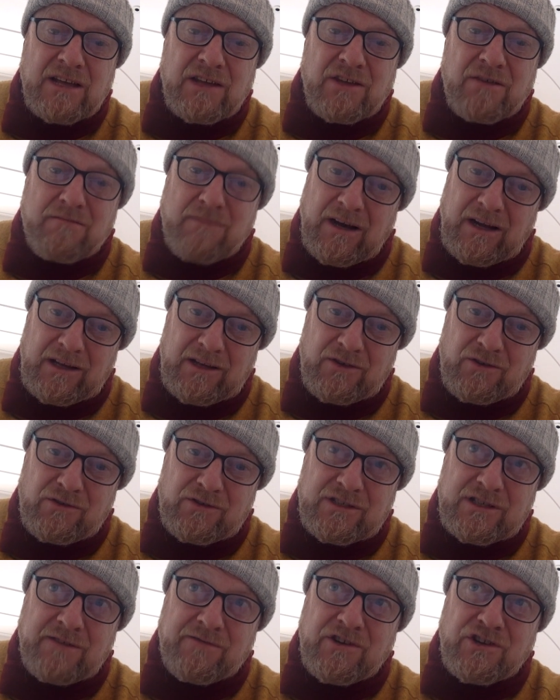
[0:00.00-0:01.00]
You might
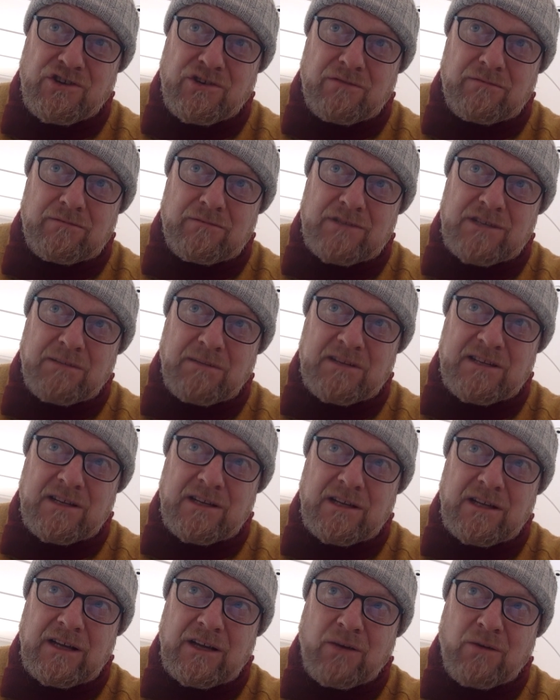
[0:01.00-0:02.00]
use division,
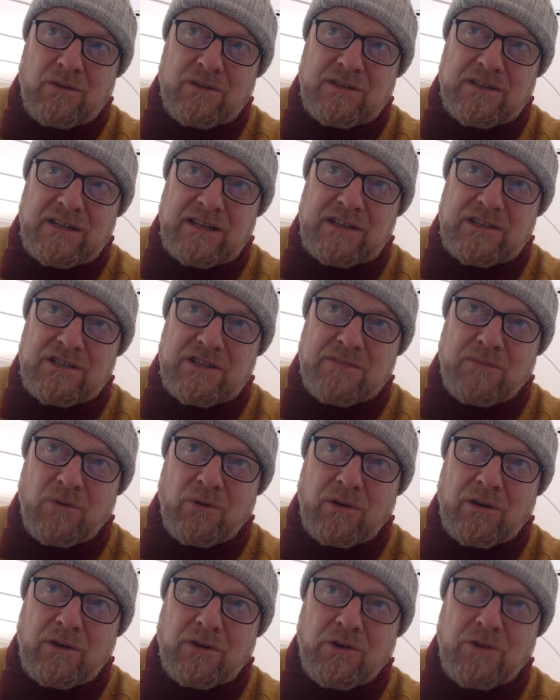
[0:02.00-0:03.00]
splitting a quantity into
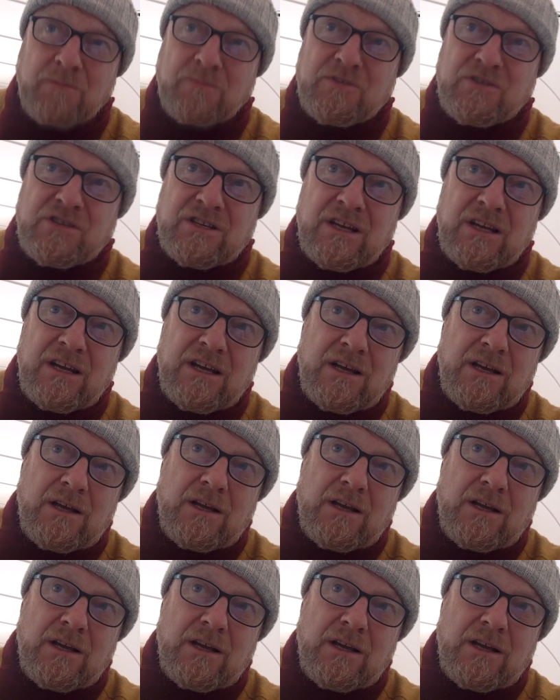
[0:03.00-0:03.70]
smaller groups.